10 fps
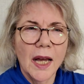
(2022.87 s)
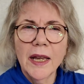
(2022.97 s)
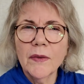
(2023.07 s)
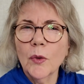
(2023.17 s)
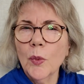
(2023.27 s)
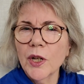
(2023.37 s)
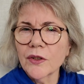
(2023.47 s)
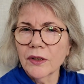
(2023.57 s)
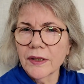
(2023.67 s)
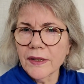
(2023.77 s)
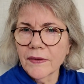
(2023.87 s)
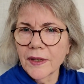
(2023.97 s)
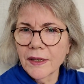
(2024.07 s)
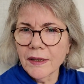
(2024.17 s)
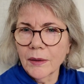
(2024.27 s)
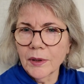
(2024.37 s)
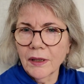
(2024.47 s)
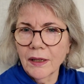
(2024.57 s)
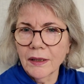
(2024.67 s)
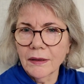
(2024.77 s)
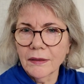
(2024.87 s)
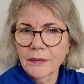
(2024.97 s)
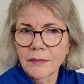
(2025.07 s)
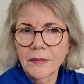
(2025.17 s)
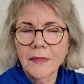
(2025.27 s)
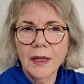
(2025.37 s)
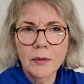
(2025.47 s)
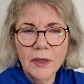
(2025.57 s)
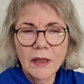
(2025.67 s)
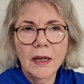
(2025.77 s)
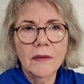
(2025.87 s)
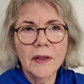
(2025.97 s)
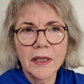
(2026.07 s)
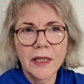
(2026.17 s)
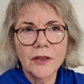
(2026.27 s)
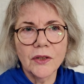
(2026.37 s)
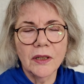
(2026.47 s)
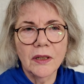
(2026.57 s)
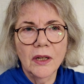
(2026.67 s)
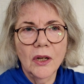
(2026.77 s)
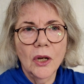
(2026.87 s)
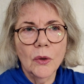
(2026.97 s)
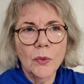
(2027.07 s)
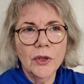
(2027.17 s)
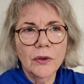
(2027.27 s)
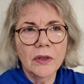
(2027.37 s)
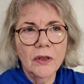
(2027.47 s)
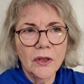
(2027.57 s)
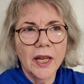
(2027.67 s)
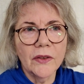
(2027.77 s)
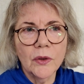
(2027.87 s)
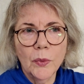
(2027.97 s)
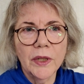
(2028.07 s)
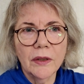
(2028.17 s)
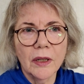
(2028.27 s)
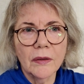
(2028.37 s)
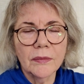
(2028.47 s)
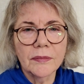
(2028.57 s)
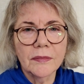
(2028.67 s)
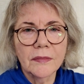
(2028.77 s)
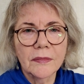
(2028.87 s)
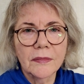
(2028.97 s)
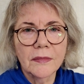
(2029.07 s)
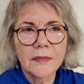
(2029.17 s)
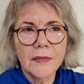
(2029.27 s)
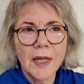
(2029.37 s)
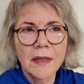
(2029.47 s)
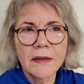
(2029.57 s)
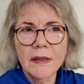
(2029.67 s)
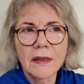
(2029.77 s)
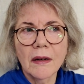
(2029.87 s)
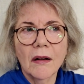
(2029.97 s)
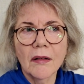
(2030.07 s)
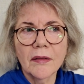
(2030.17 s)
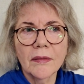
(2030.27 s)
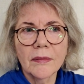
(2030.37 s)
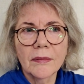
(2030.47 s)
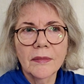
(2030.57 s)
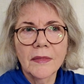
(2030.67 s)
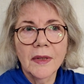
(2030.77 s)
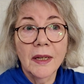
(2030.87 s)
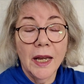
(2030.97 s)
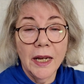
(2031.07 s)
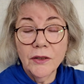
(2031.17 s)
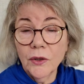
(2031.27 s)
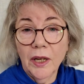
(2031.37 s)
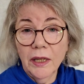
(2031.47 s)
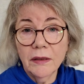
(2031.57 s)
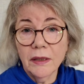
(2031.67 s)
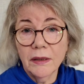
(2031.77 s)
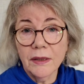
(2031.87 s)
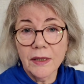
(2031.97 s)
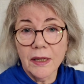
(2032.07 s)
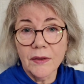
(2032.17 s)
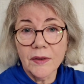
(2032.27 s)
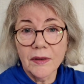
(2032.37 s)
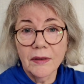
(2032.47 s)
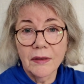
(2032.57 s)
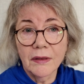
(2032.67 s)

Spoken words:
I have a wish list of things I would like. I would love a kitchen where you could look out the window and see the garden. And you can't in this house.